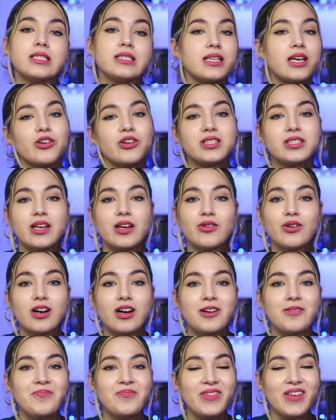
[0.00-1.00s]
etc.,
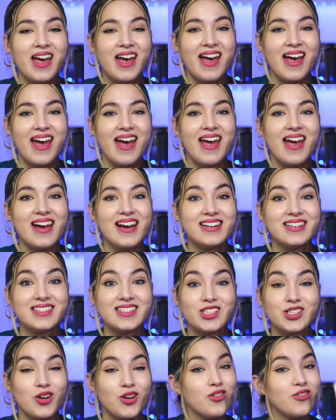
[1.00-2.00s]
etc.
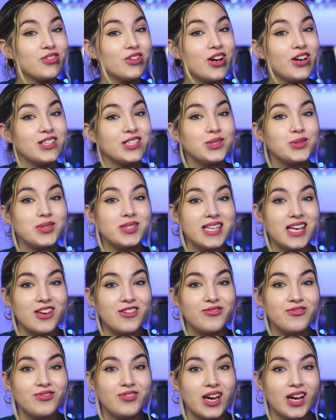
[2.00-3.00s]
And overall, this was a
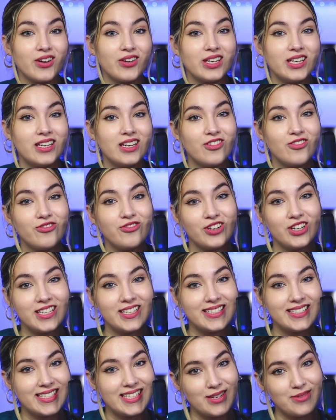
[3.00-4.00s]
very
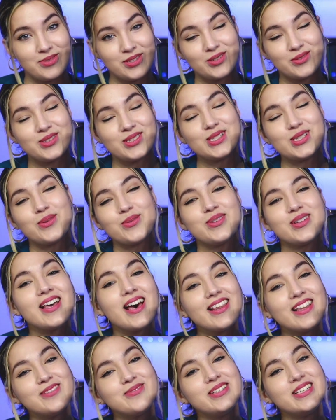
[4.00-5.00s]
fun debut. So with
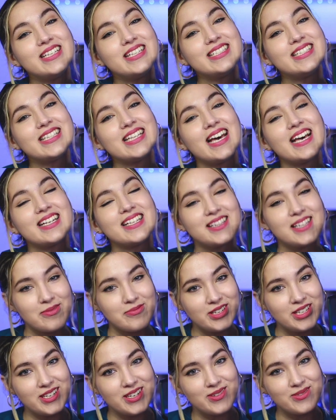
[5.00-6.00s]
all that being said, let
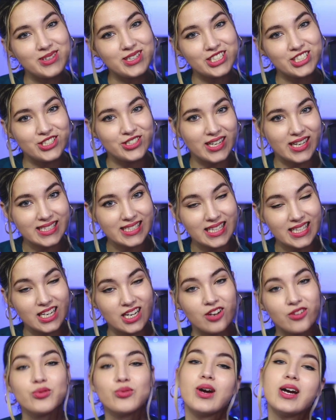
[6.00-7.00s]
me know, what did you guys think
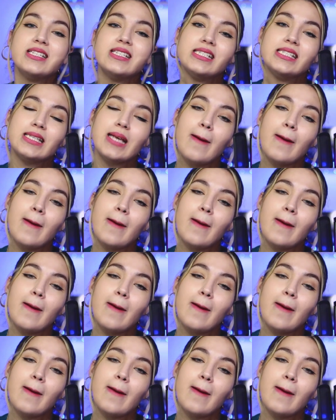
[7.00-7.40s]
of RIIZE's